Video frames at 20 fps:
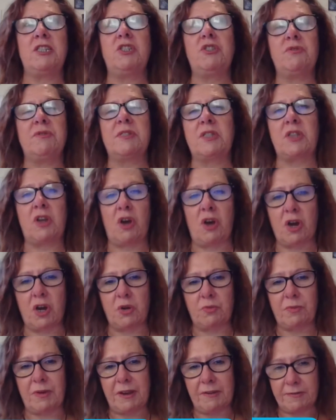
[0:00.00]
to do it the
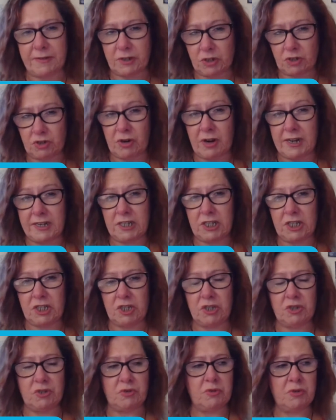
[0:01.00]
hard way, if you're trying
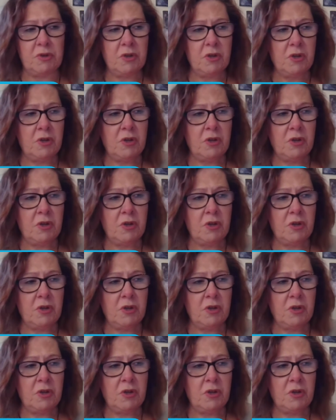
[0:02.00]
to